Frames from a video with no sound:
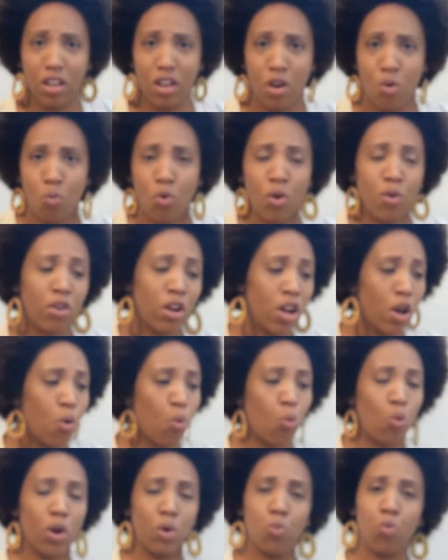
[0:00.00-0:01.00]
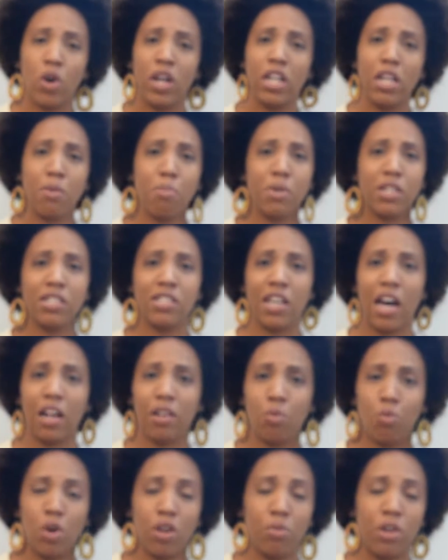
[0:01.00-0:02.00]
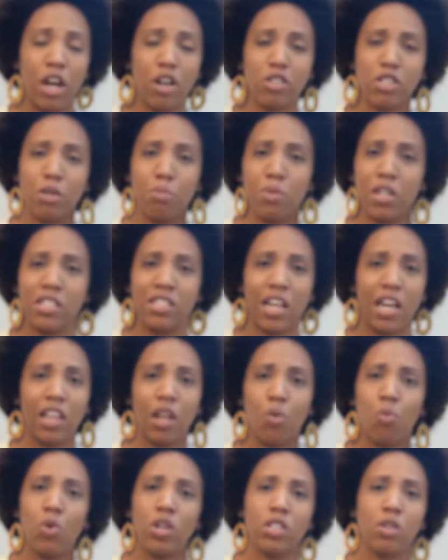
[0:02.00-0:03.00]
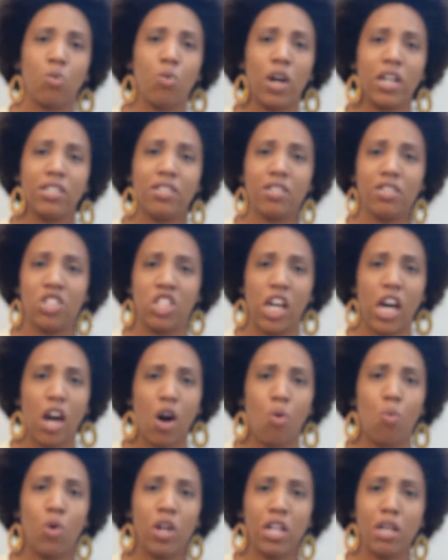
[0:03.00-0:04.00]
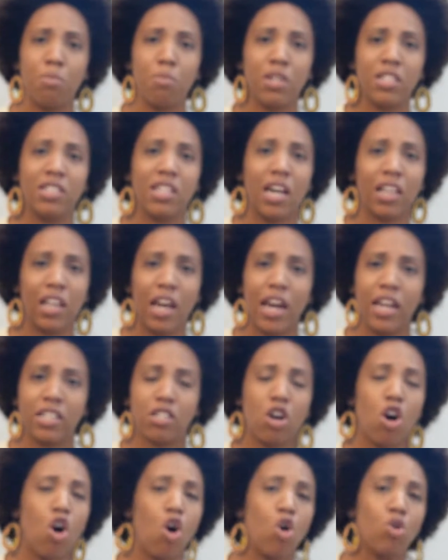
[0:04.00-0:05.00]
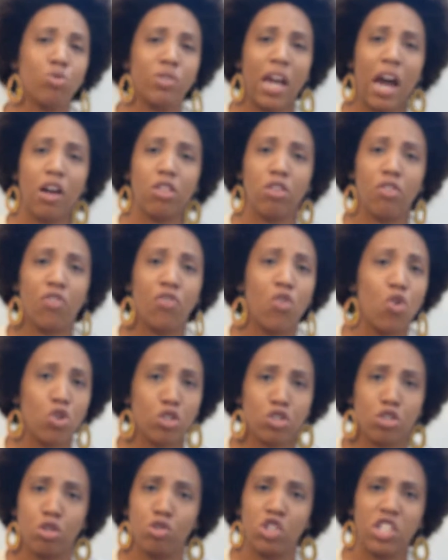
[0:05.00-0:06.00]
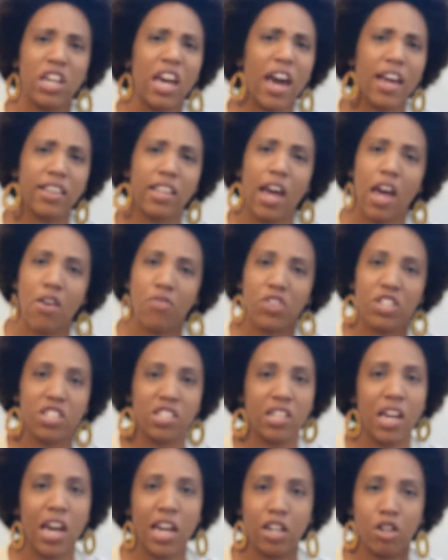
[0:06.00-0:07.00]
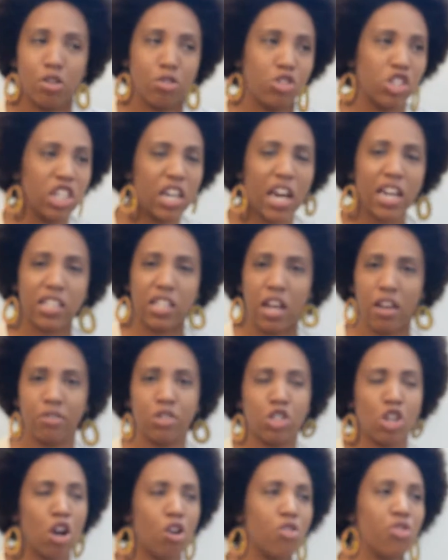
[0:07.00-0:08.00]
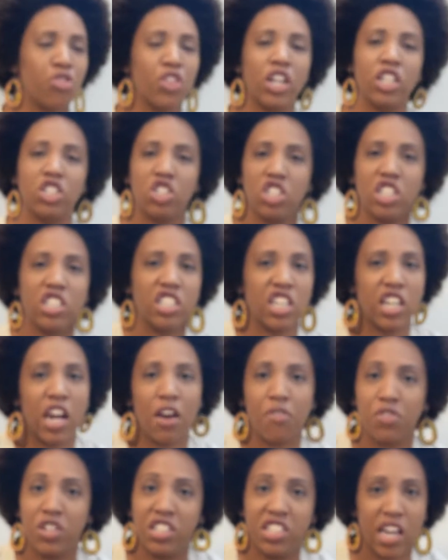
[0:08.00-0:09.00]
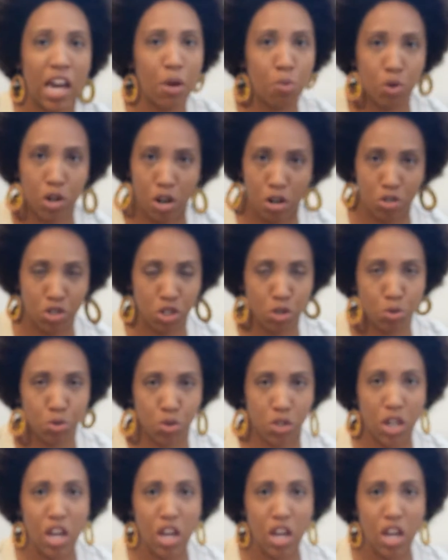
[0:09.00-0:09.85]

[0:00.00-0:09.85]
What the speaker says: When Nelson Mandela went away to jail, Winnie Mandela had to hold down the fort. So she had to have a standard. She had to have certain things she did every day with her children.